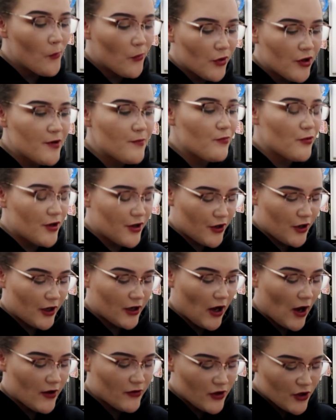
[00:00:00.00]
pretty, pretty
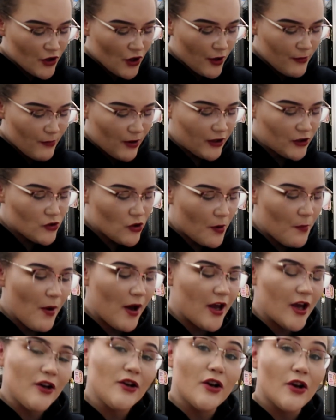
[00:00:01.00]
good. I think I might try
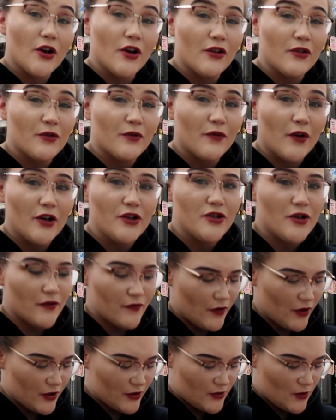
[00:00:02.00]
my hand at another fudge here
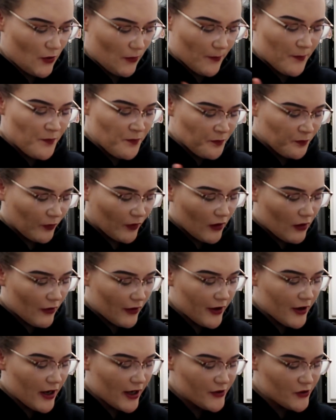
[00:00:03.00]
very soon. I'll
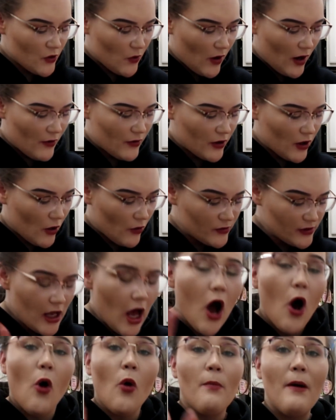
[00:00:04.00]
let you guys know how it goes.
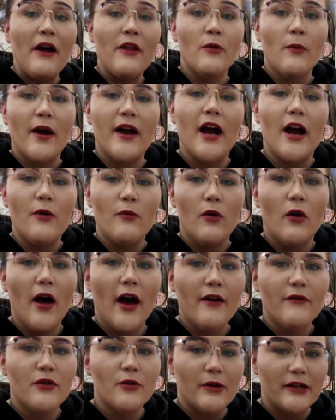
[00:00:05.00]
Oh, by the way, I will
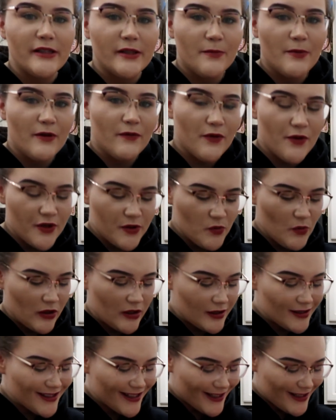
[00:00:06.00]
have the recipe for this
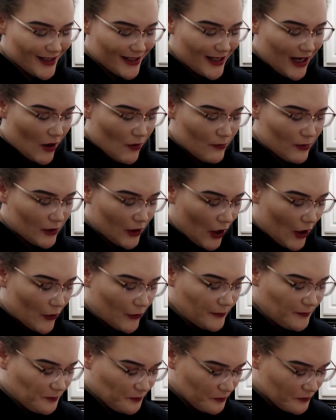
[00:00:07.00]
one linked down
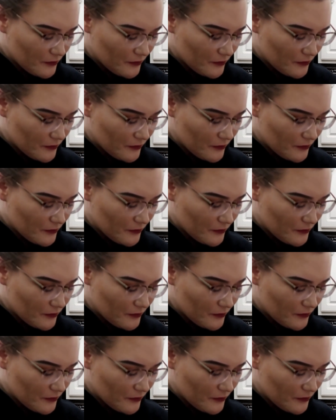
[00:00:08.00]
below,